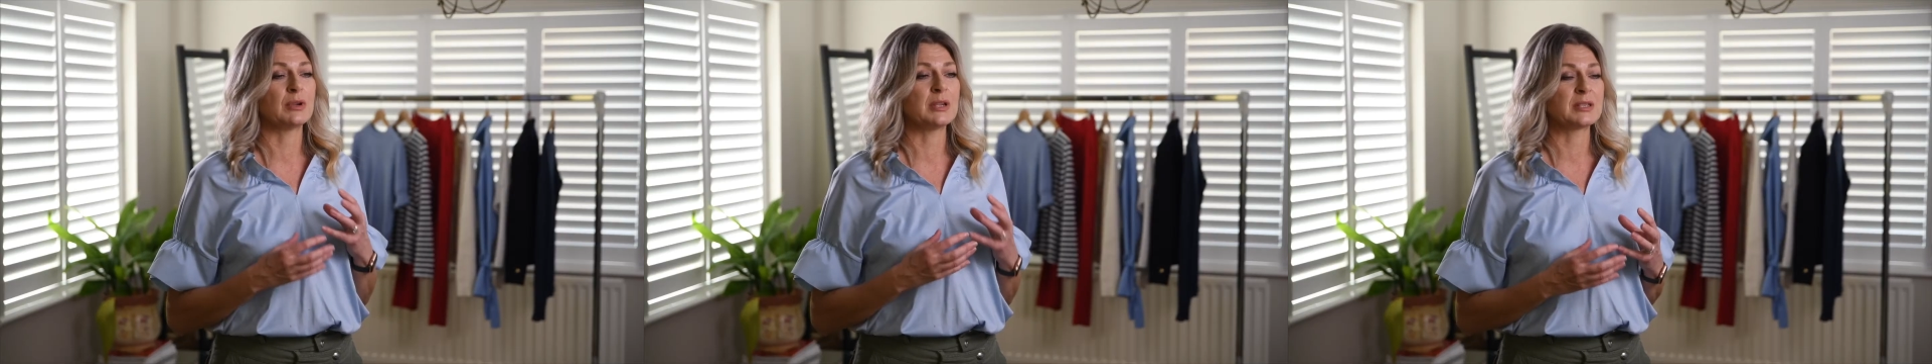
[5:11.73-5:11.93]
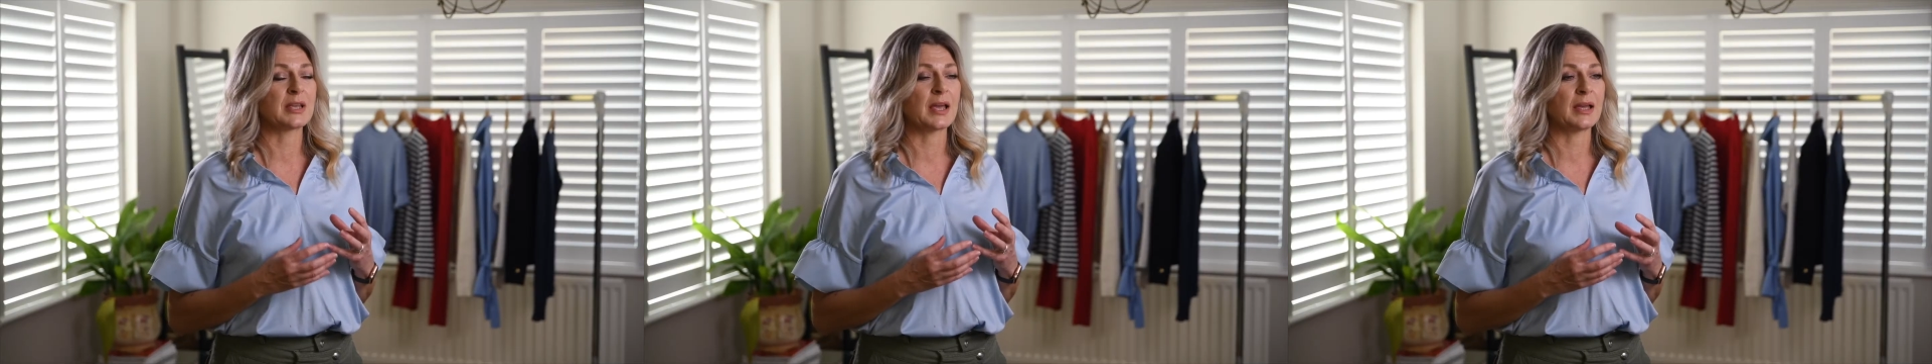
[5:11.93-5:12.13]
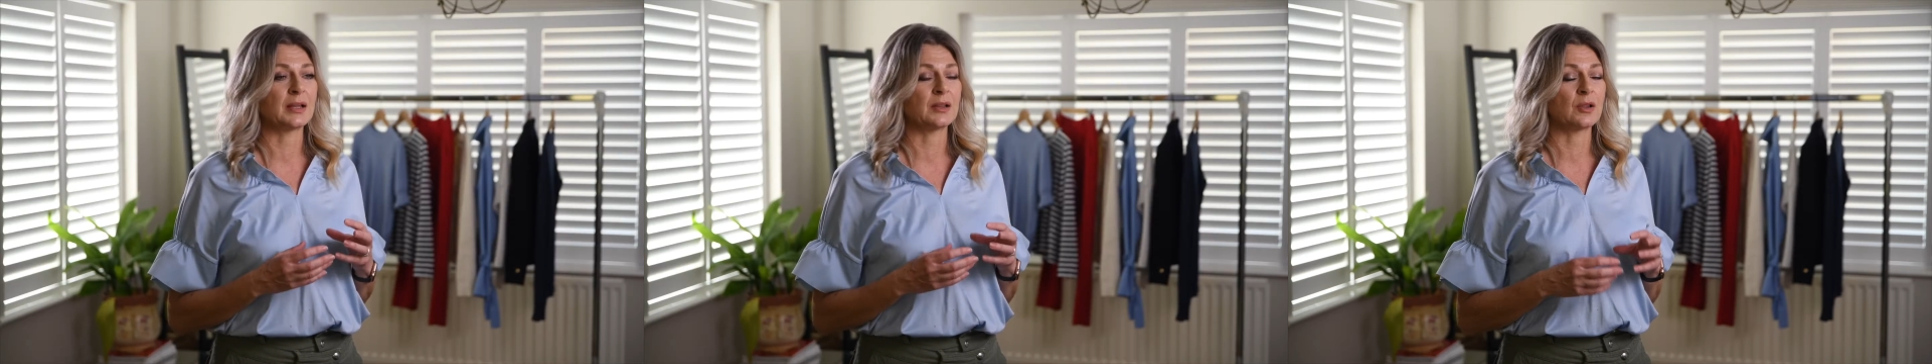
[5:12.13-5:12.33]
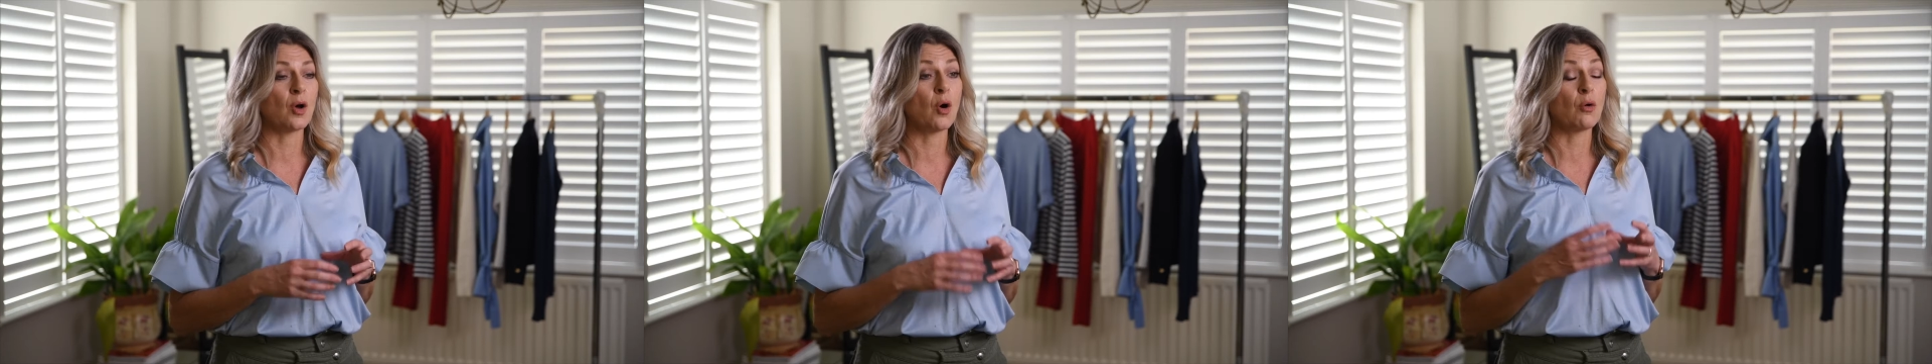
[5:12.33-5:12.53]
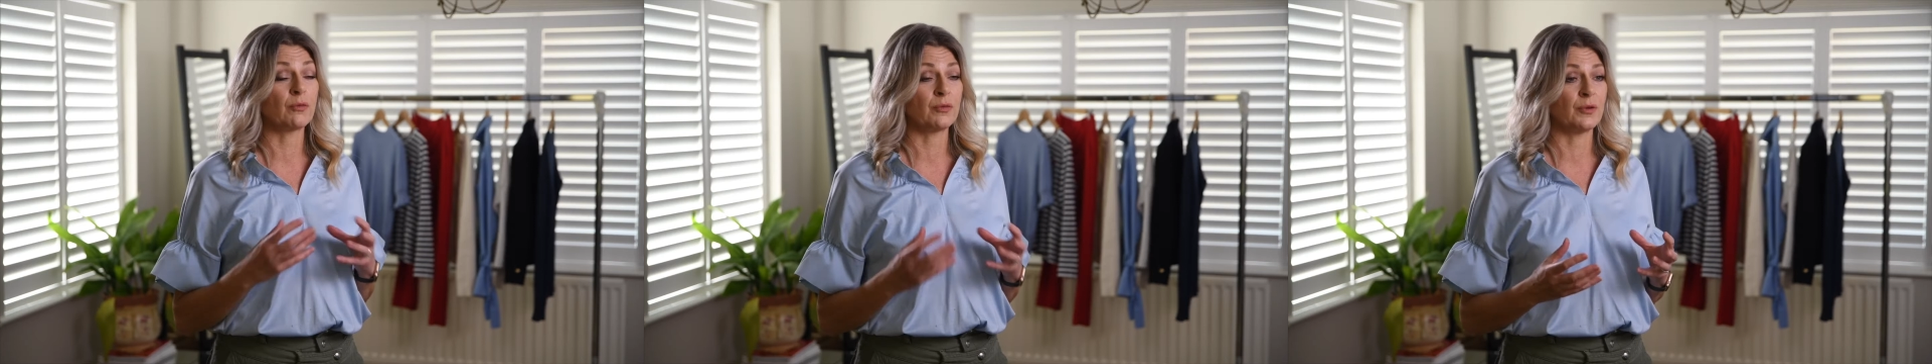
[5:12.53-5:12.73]
retail
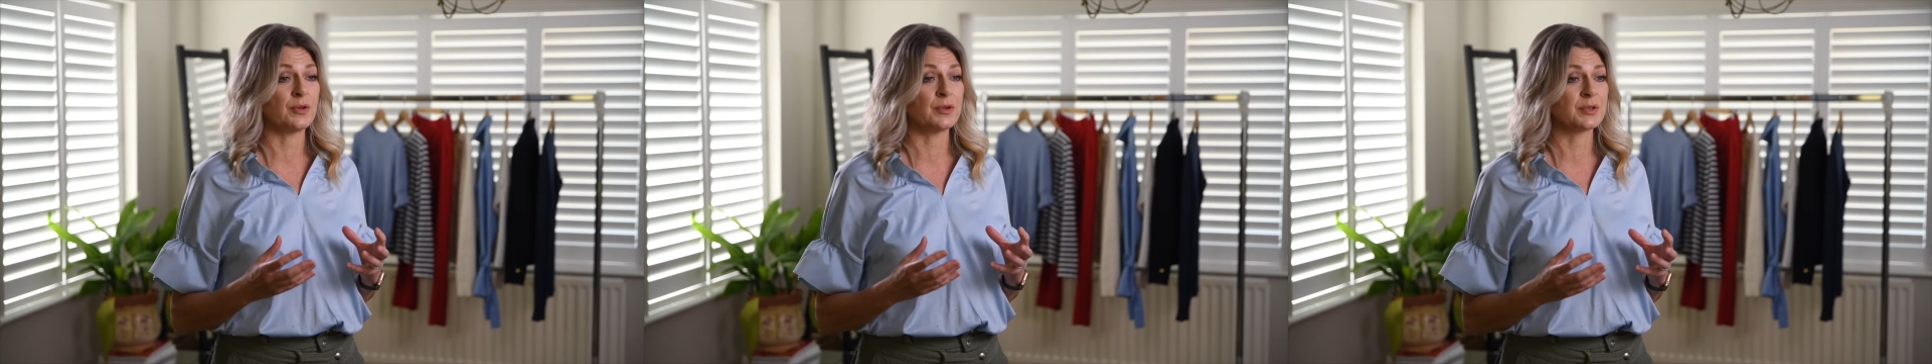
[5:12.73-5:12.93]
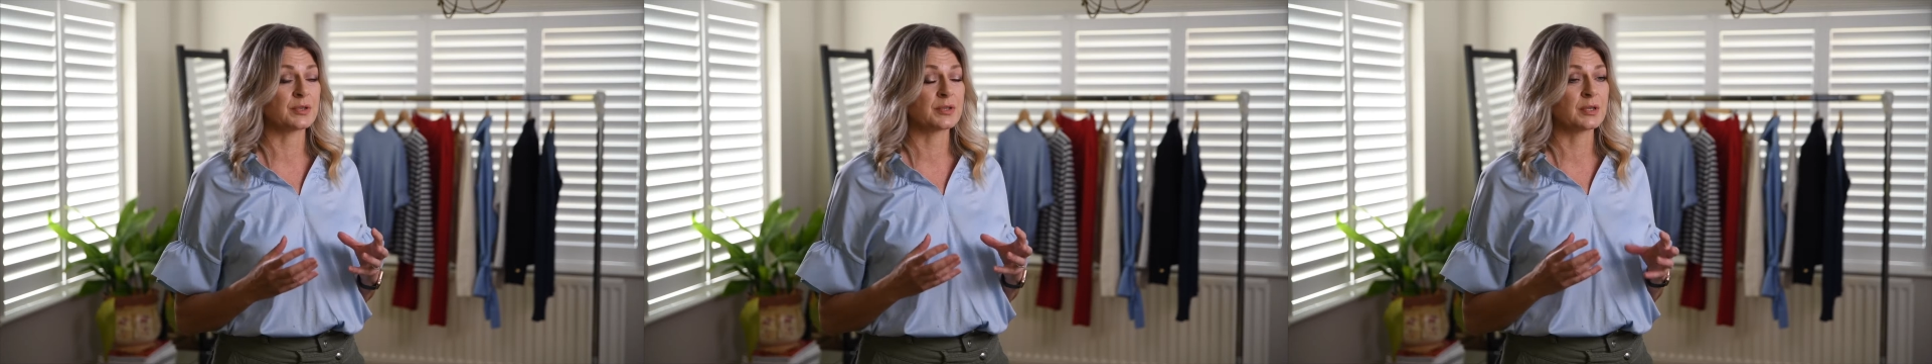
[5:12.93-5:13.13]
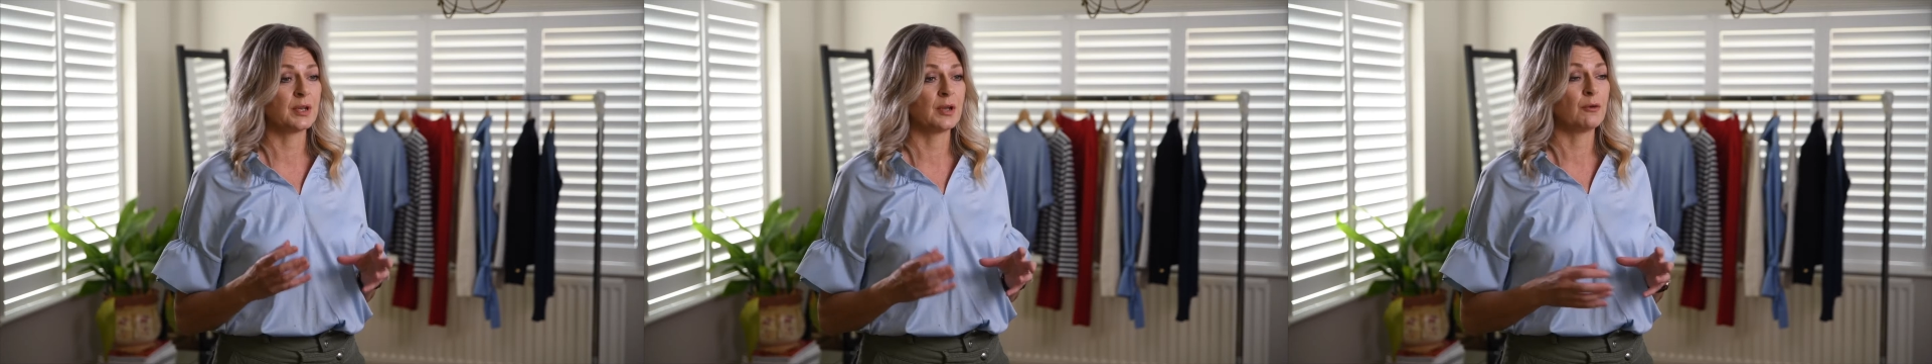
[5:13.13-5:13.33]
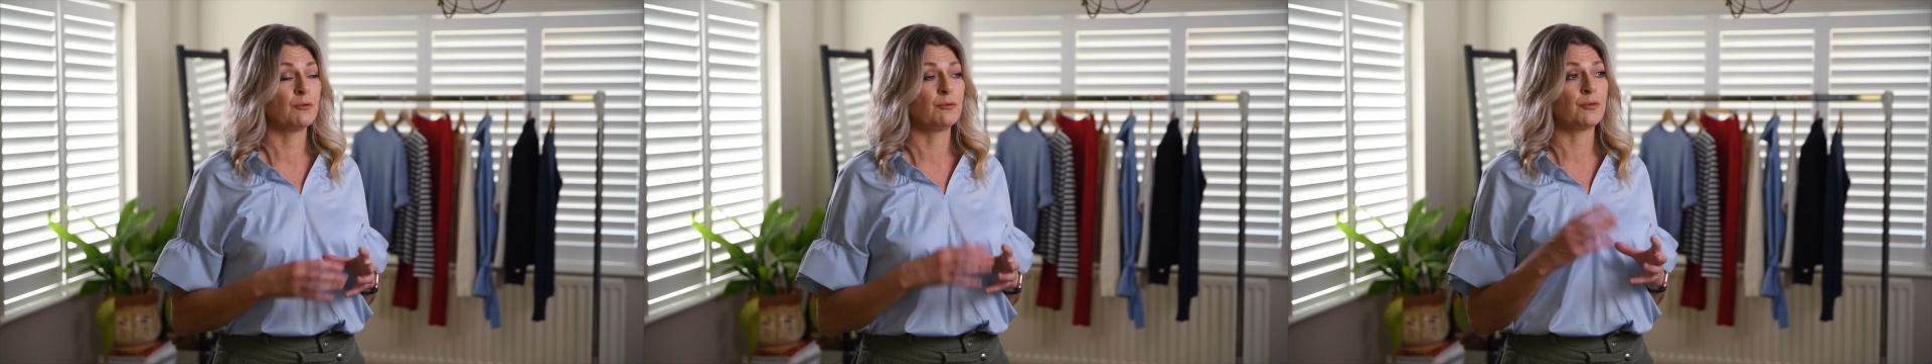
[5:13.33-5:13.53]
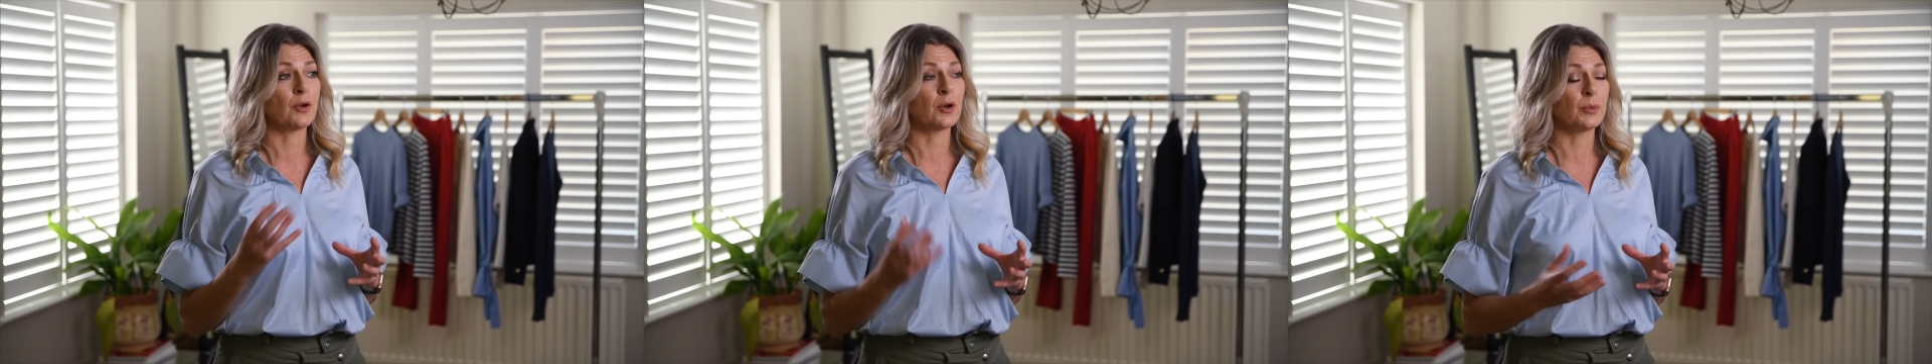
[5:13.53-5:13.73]
offers
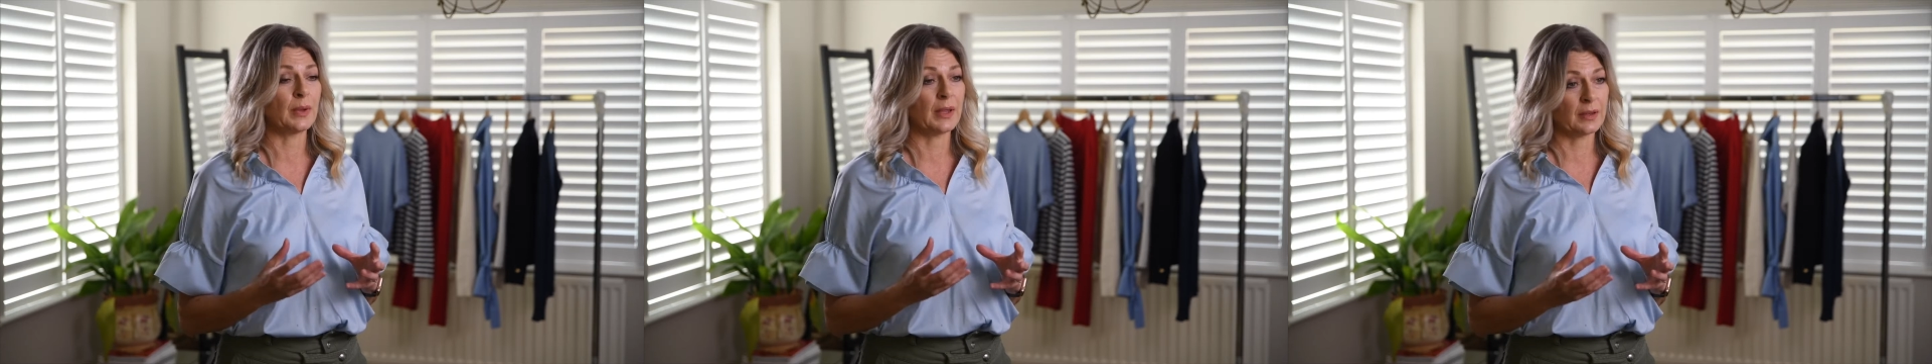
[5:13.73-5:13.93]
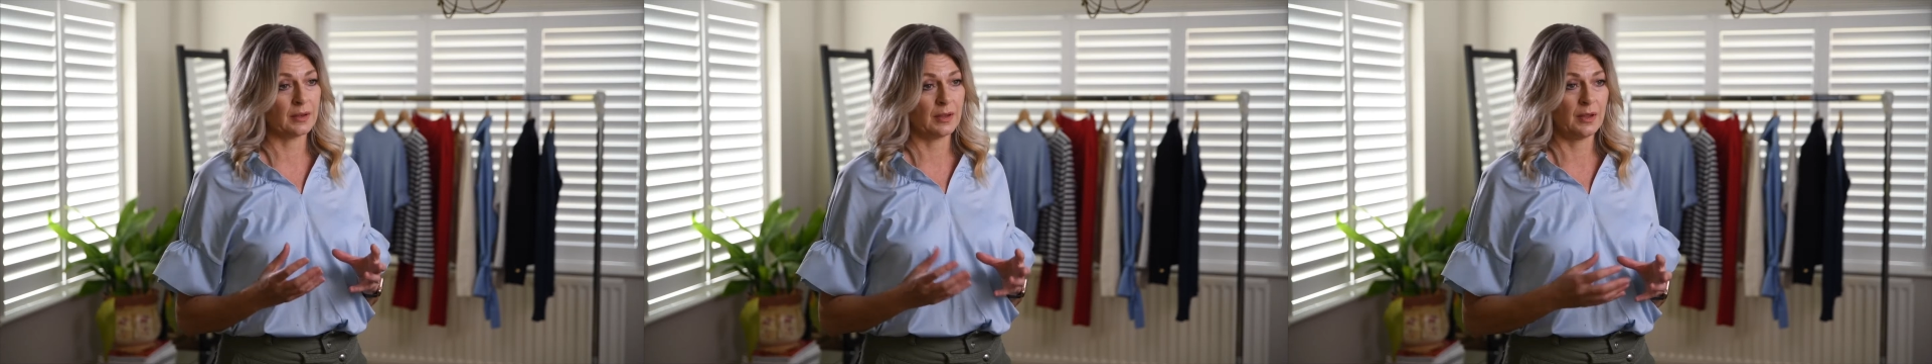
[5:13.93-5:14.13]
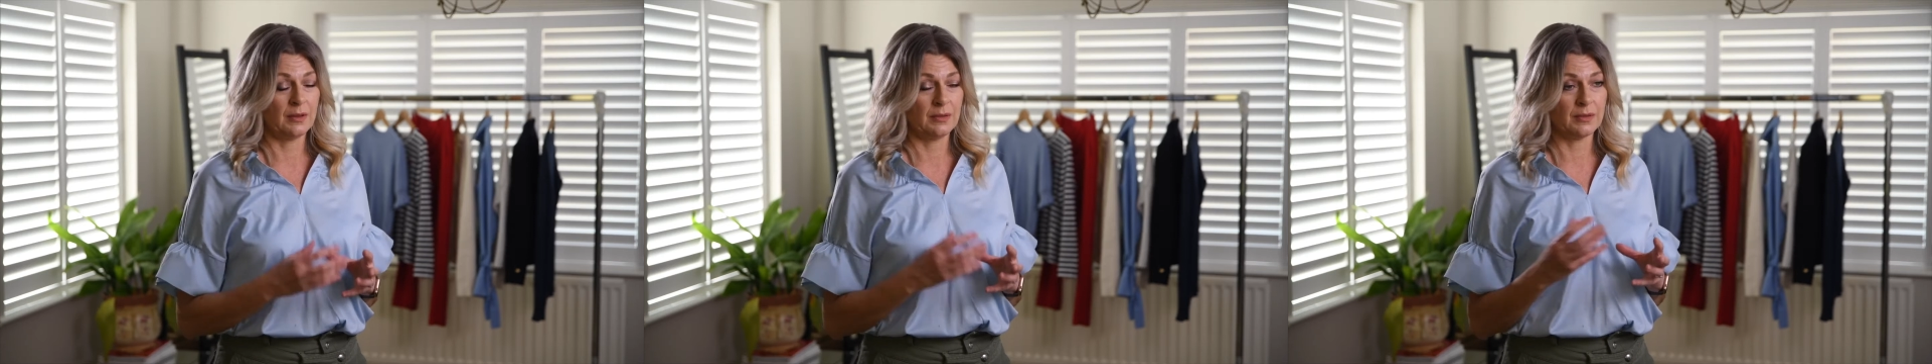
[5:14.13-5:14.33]
following